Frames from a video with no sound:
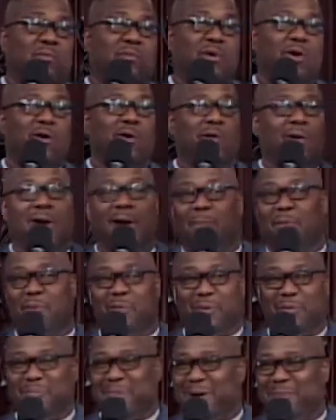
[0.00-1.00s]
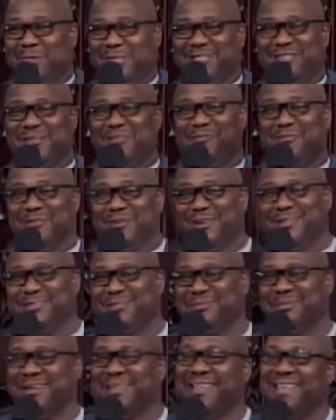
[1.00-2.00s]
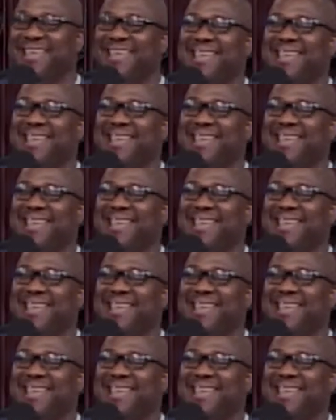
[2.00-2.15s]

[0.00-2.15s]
Oh, I'm by myself on this one?